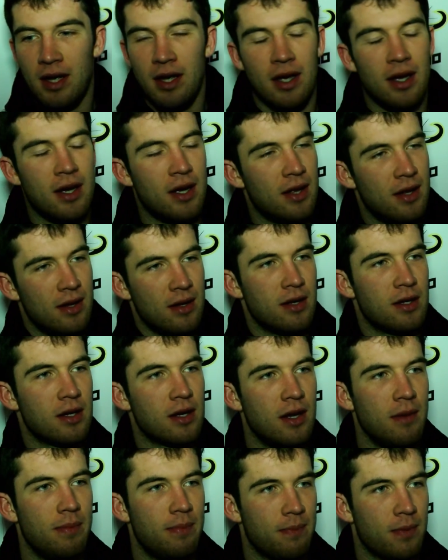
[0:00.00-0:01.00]
yeah, just
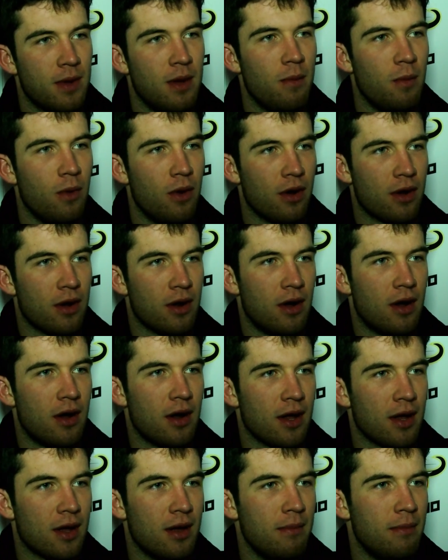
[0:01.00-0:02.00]
keep working
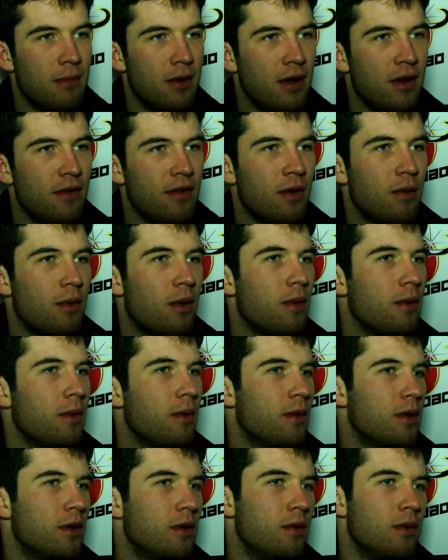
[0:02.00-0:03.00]
hard and keep believing in what we
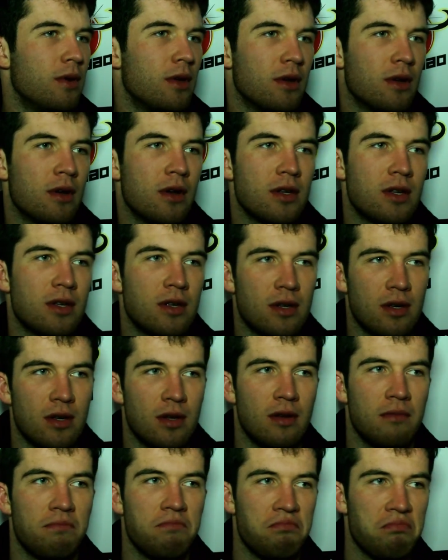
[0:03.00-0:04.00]
were doing. Because
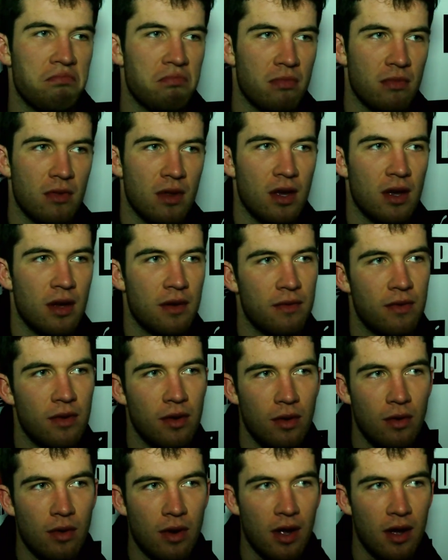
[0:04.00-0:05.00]
yeah, if
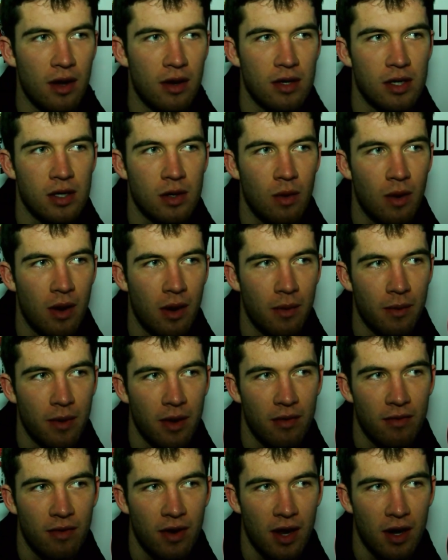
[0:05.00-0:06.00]
you look at our squad, we
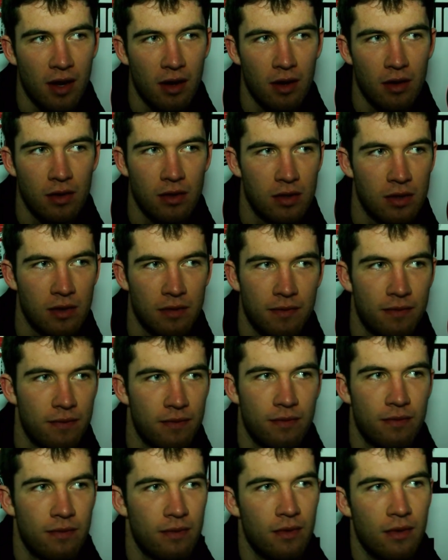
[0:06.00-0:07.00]
have like loads of
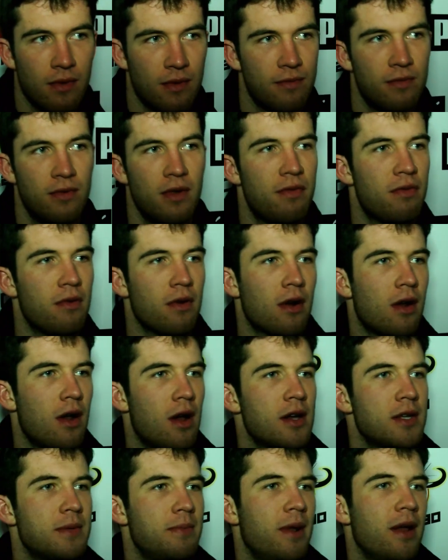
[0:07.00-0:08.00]
different
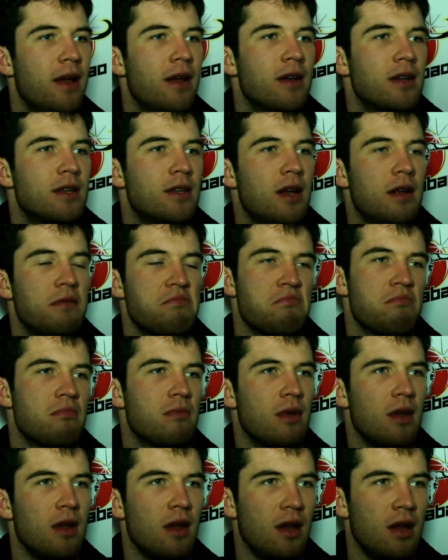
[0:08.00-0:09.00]
class players, and
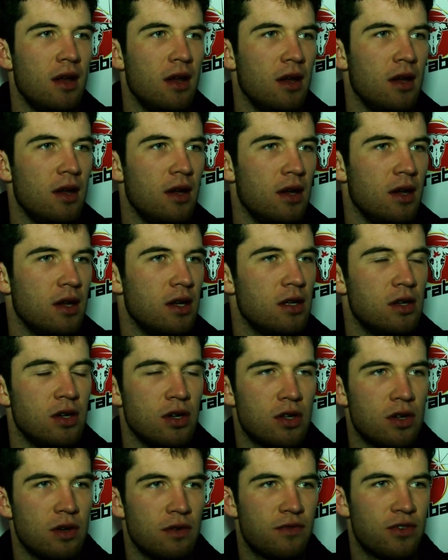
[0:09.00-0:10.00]
it's
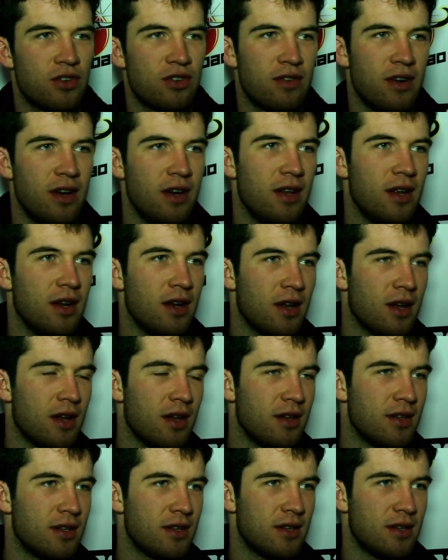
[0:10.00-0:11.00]
just so frustrating that
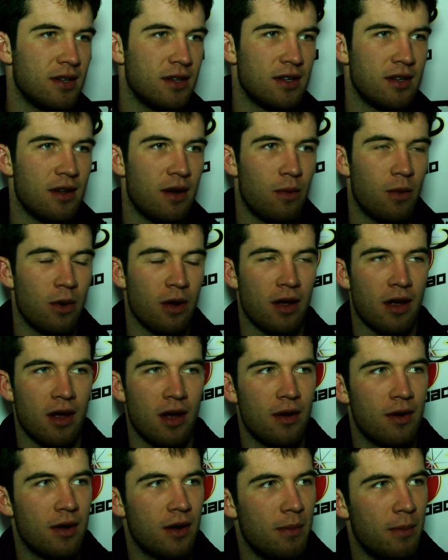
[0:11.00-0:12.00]
it's not working
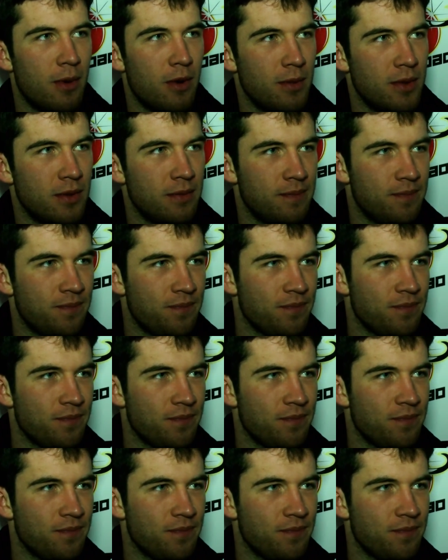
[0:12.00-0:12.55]
out at the moment.